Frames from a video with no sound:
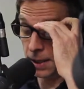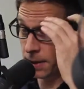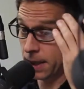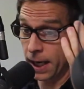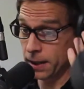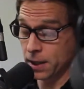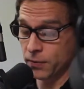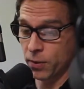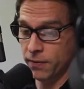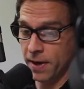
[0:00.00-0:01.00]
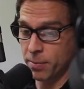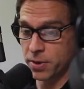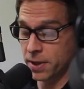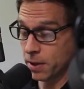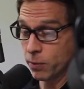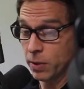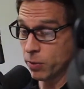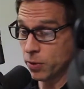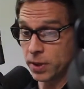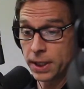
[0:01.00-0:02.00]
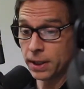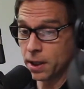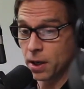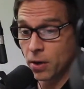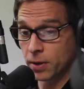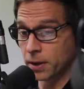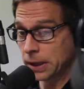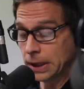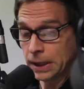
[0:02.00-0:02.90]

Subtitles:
Because the guideline's 45%. We routinely go to,